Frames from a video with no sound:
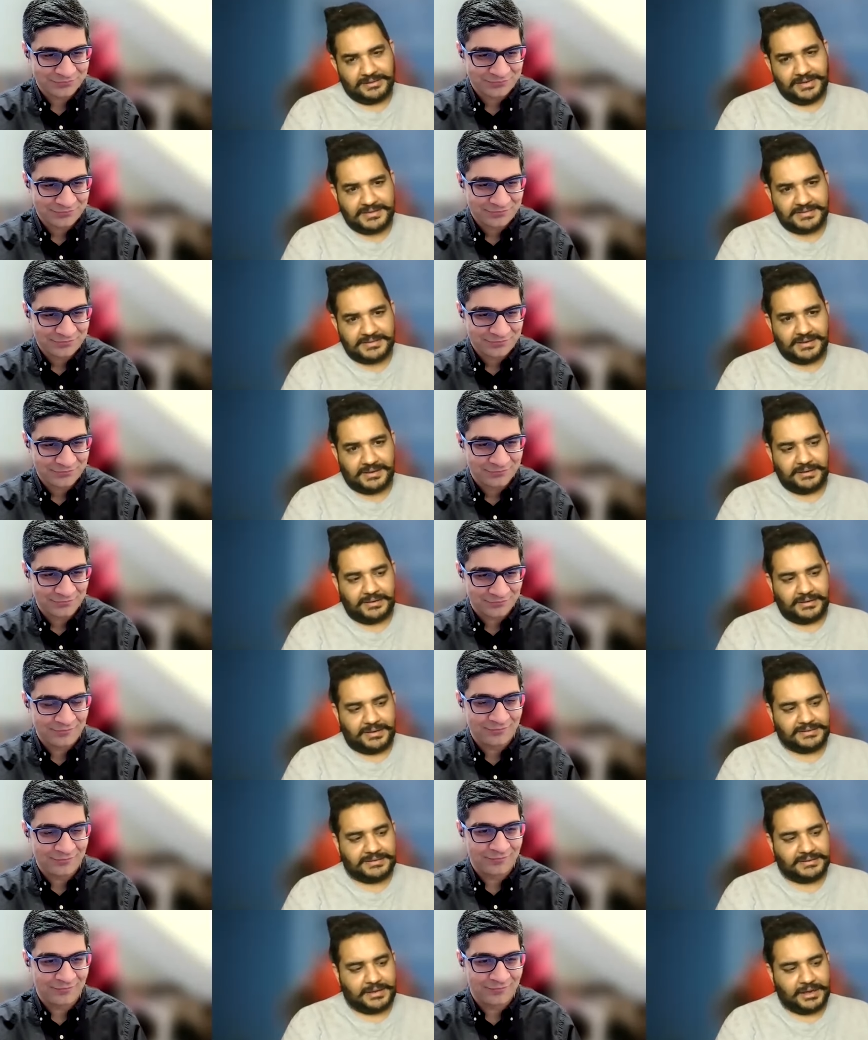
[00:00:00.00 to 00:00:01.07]
Speaker 1: Lenskart.
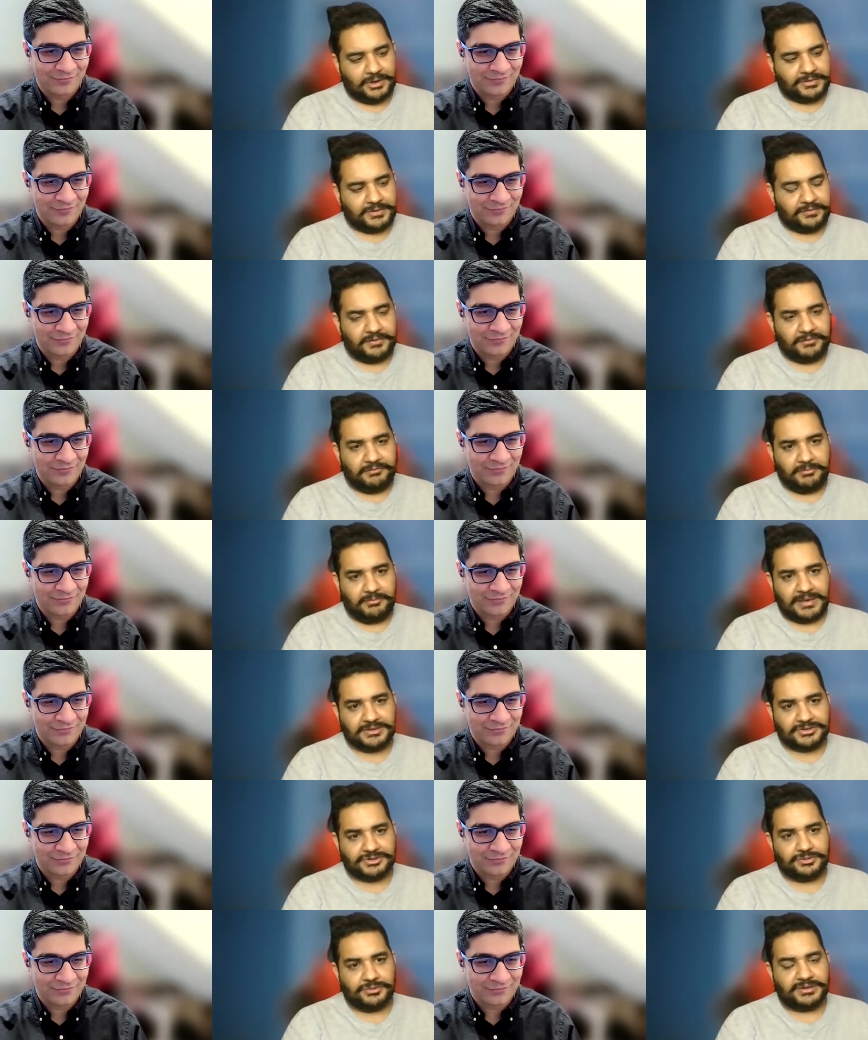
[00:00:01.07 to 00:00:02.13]
I think now they've even
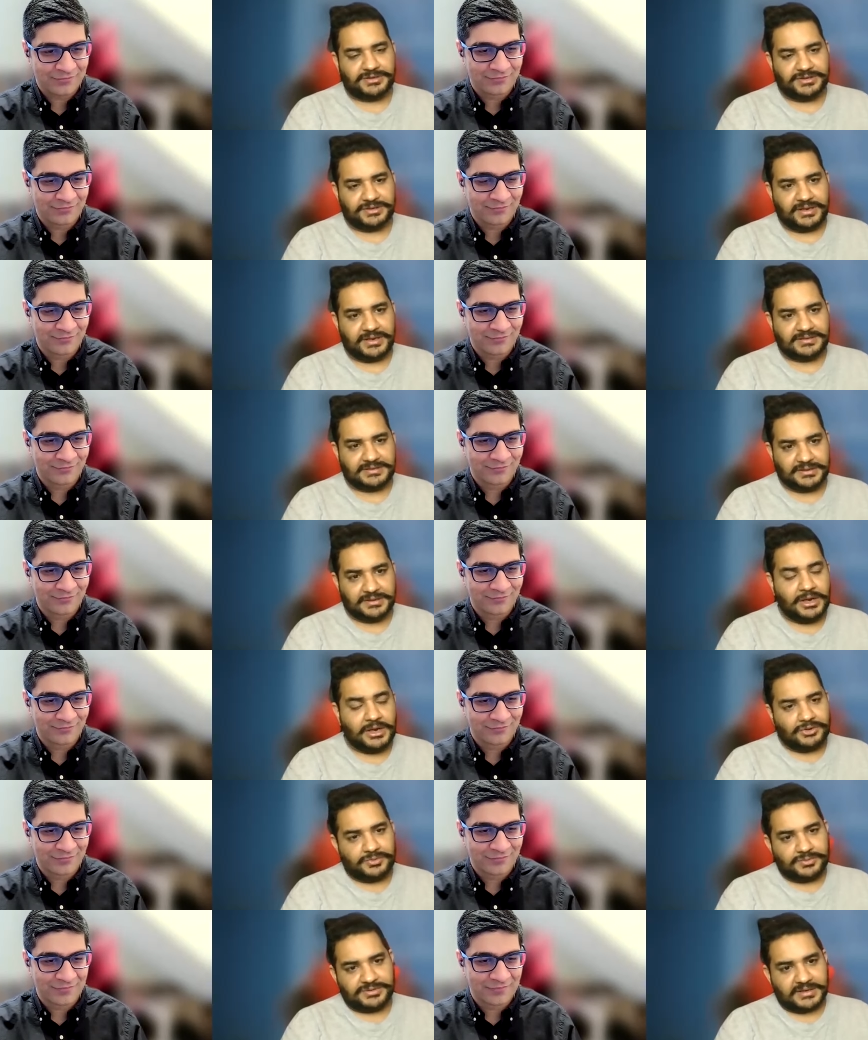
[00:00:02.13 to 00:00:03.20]
managed to digitize it
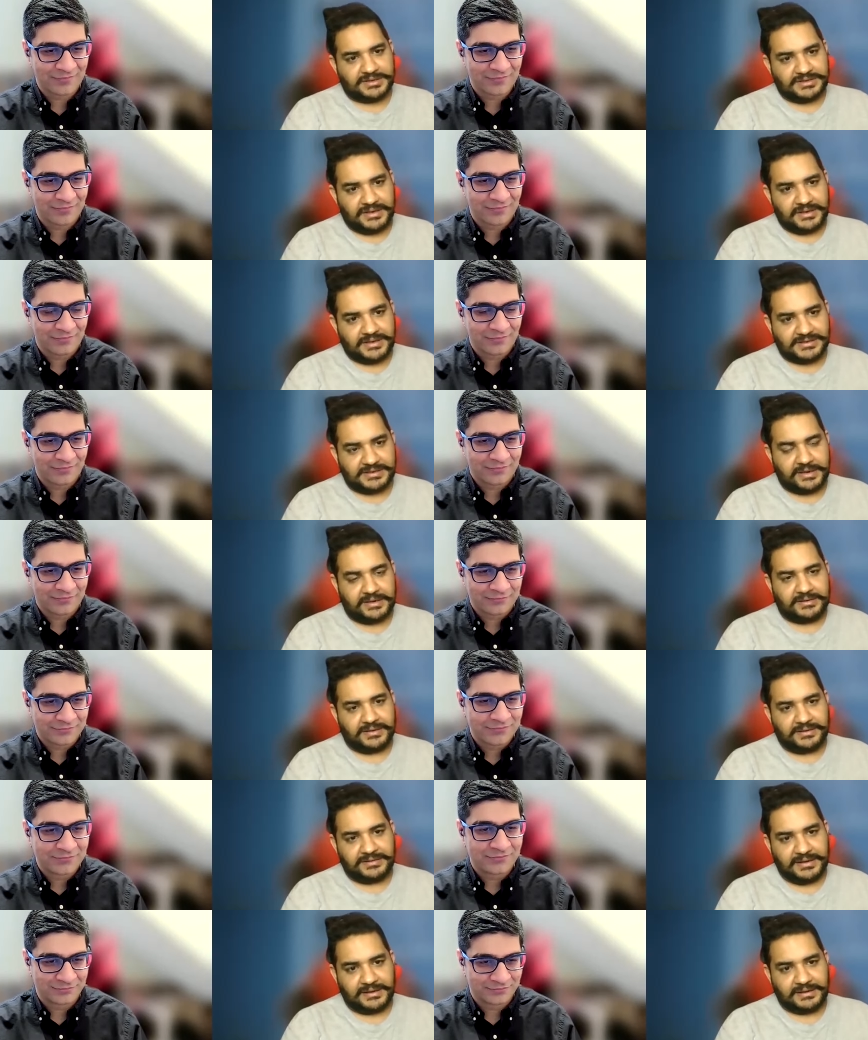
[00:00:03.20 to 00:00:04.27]
to such an
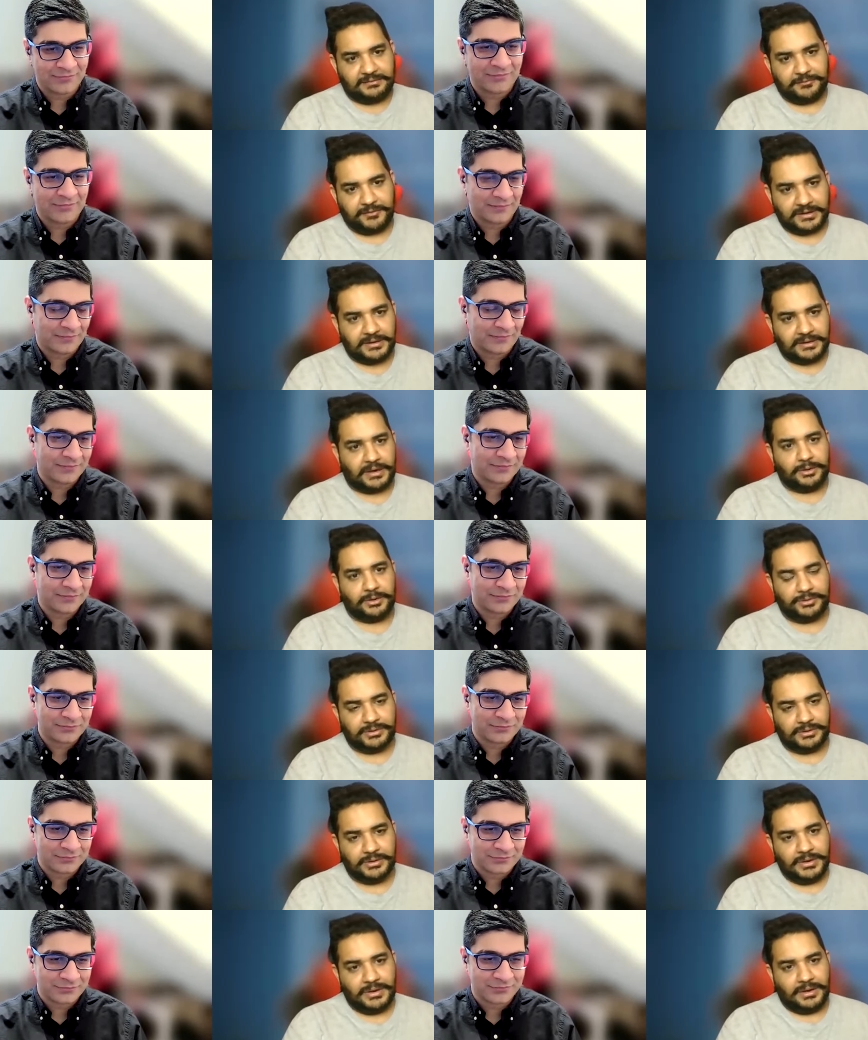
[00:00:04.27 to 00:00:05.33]
extent that they can figure
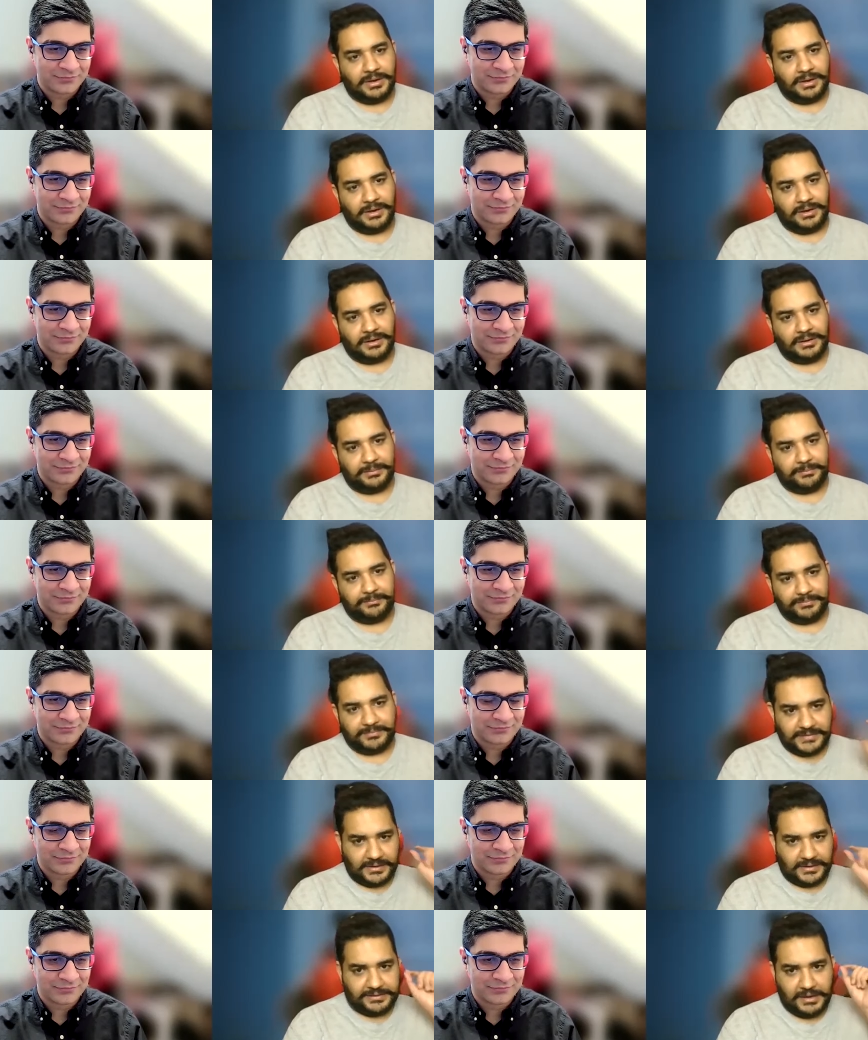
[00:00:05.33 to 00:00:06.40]
out uh,
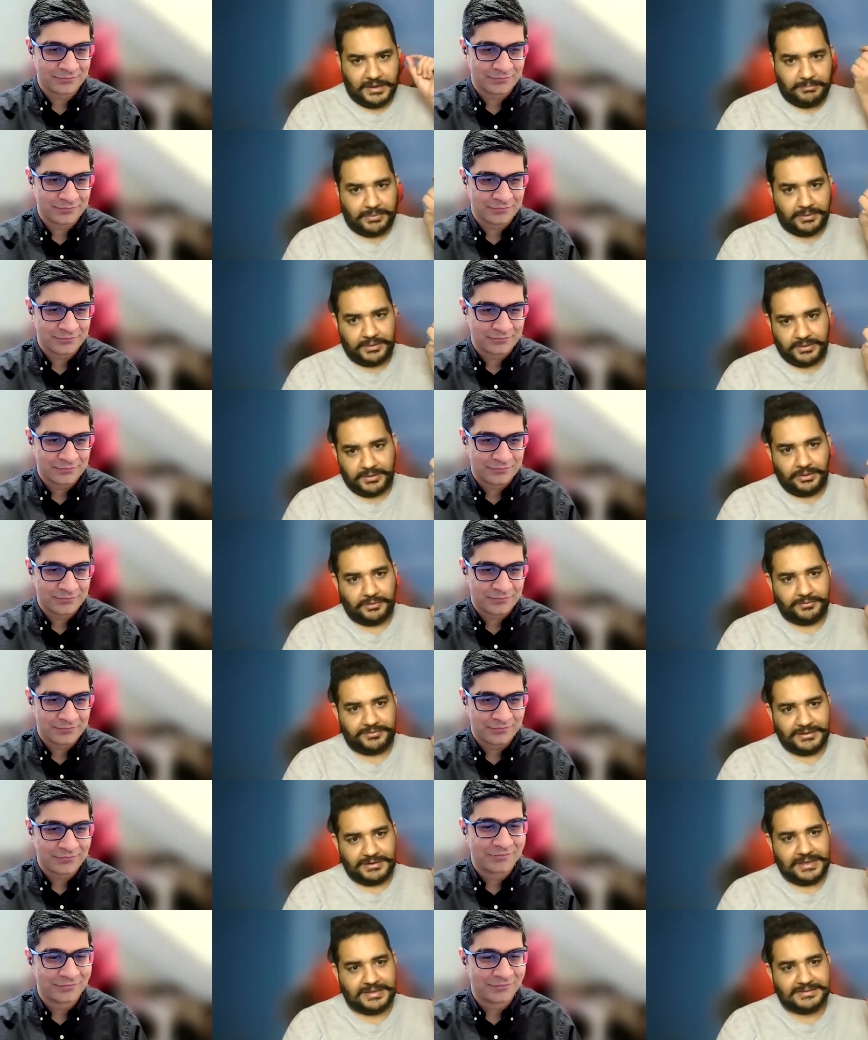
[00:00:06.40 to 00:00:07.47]
the number
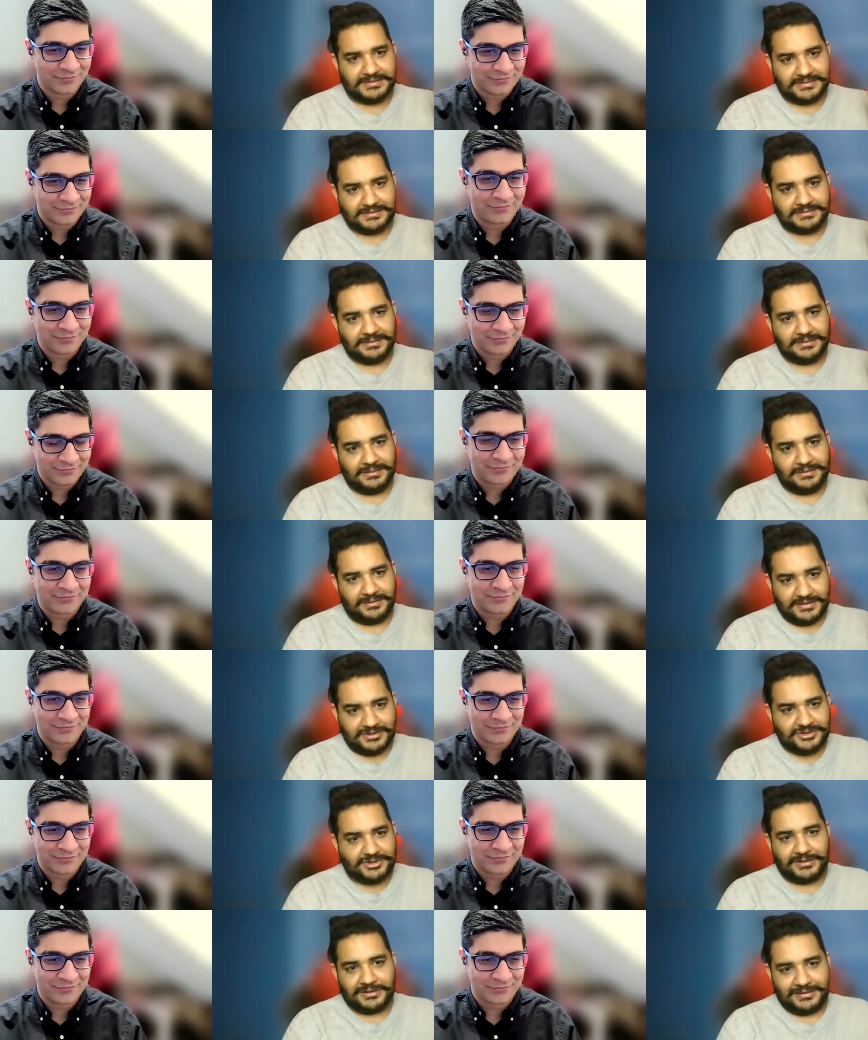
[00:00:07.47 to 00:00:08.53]
of the lens
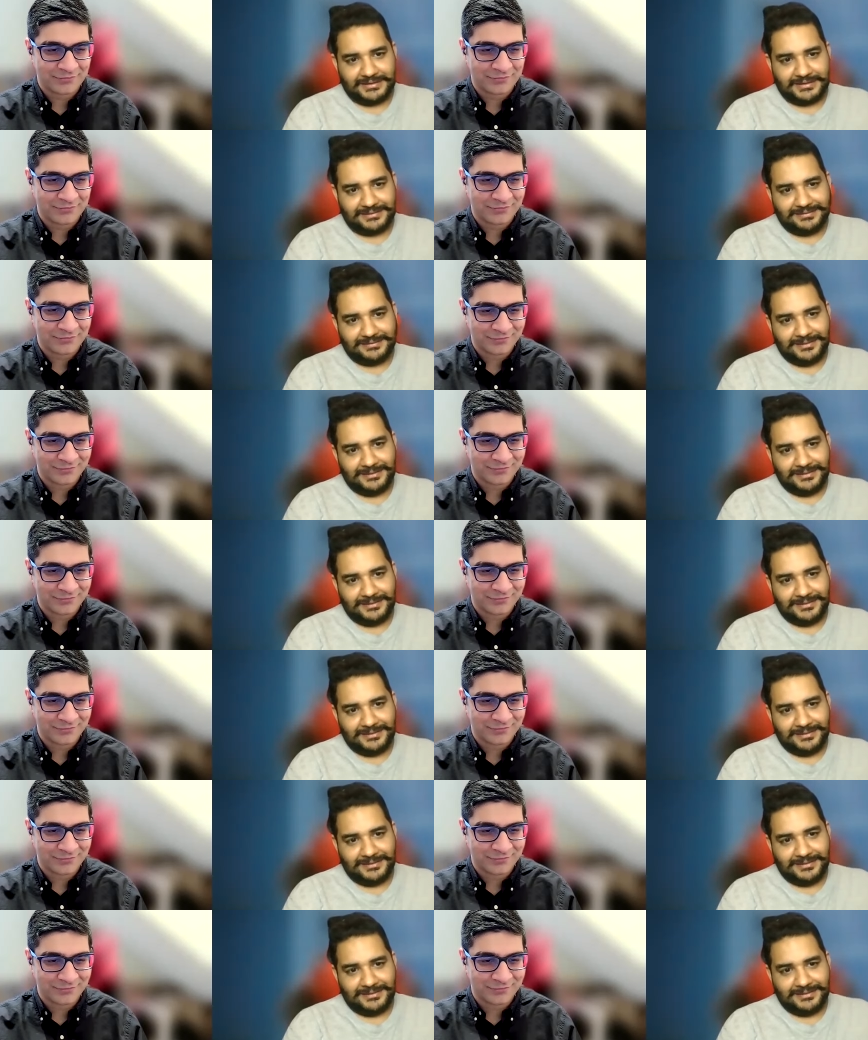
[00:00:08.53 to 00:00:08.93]
digitally,